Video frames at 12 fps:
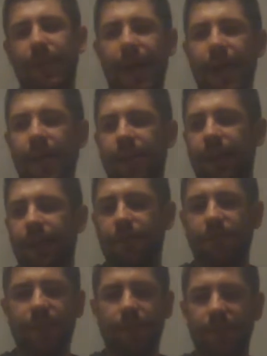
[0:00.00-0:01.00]
bag. Like
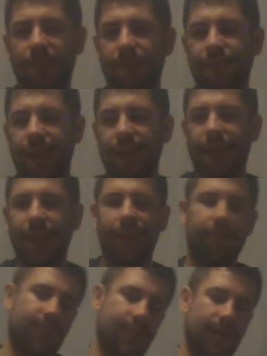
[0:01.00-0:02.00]
there's some of the stuff that I liked,
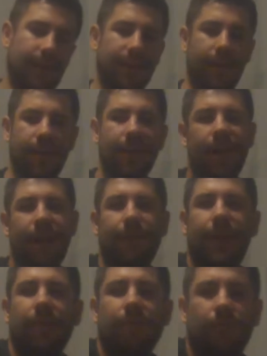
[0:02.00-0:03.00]
there's some I didn't. I mean,
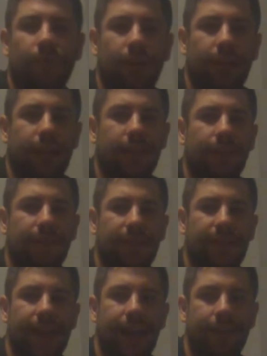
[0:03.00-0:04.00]
I really love
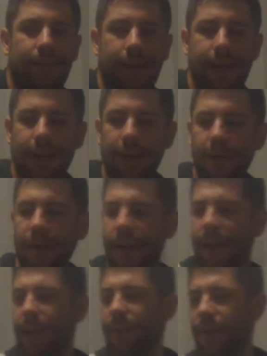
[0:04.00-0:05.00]
this guy right here,
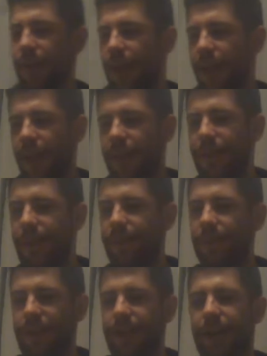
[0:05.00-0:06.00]
and
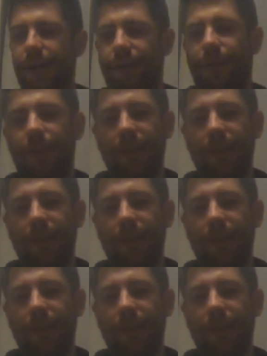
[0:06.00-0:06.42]
definitely love